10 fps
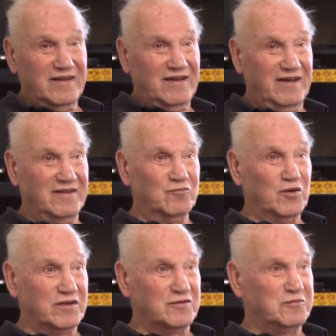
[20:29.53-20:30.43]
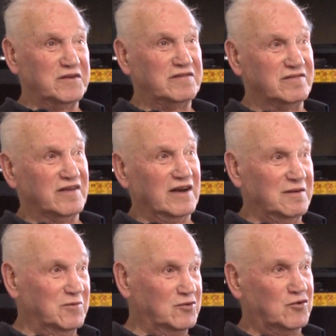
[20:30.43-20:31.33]
And one of the reasons that
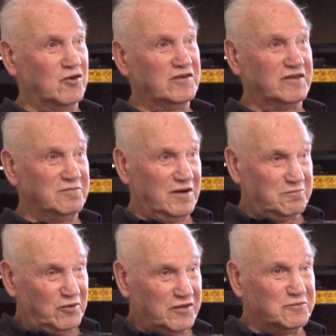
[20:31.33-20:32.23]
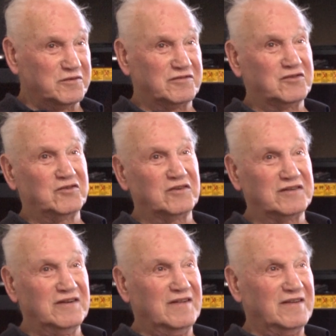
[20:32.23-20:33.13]
I'm a cook and my brother was a cook
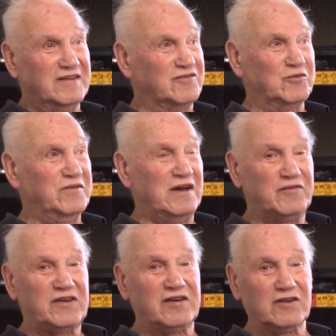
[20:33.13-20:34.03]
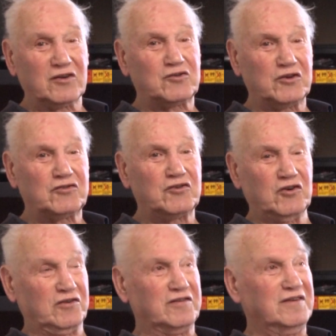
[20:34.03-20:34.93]
is you never kill a good
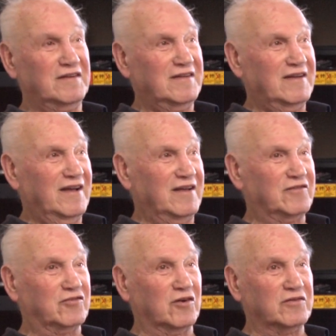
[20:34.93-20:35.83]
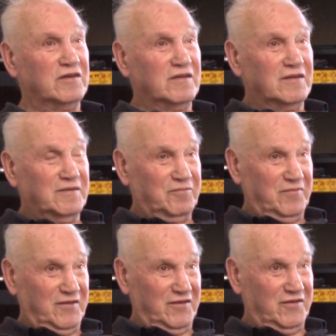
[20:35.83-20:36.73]
cook. And so
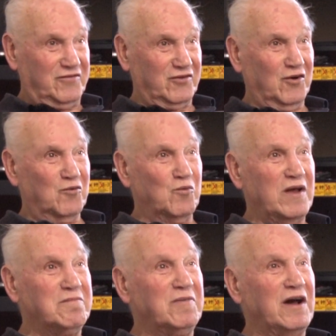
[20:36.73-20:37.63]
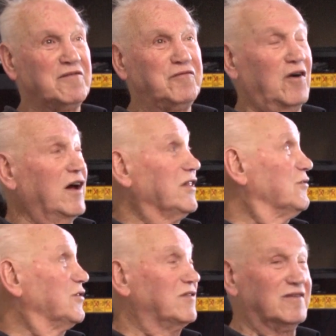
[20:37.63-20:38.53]
when my father
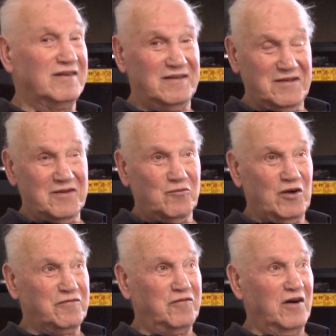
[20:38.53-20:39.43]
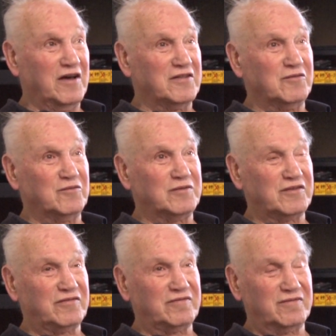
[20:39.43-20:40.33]

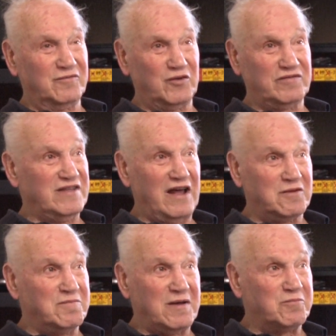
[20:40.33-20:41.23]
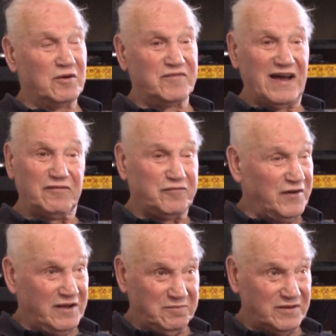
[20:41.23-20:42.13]
was not a member of that
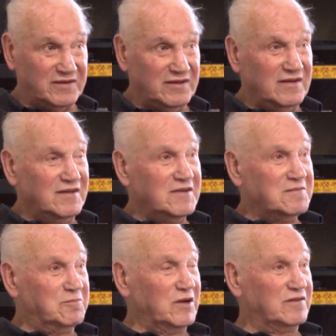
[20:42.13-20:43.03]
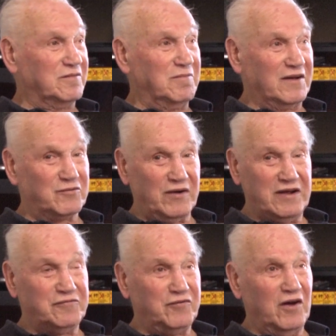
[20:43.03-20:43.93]
family, but my
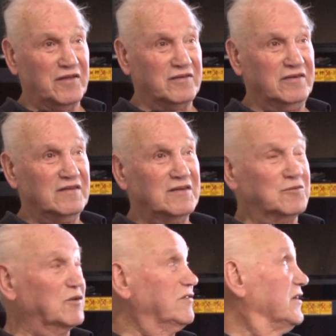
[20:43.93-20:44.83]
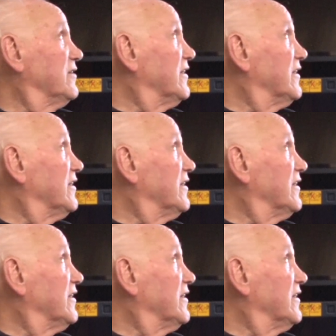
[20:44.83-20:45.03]
grandfather was in